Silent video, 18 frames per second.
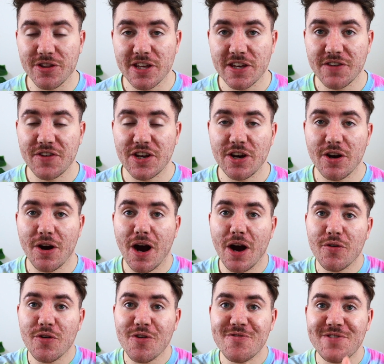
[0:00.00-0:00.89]
in this video
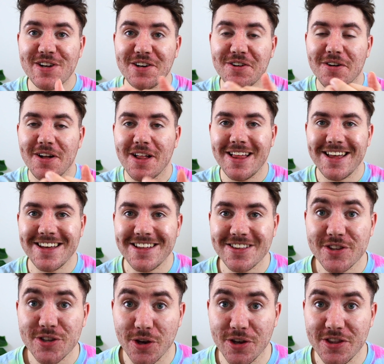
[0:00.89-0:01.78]
I will reveal
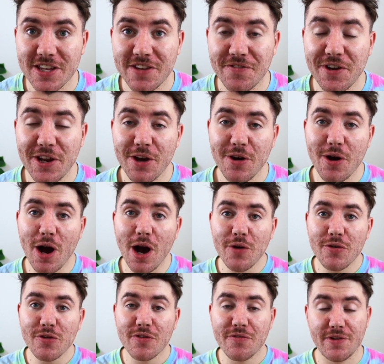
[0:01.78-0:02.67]
So in this video
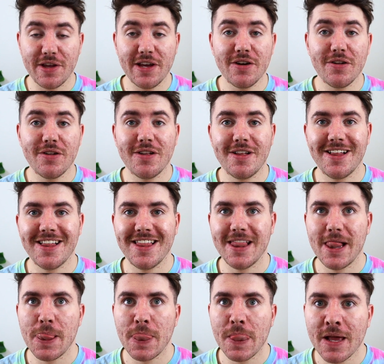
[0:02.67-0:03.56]
I will reveal
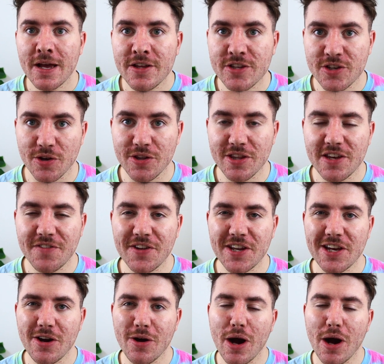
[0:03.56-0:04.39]
I will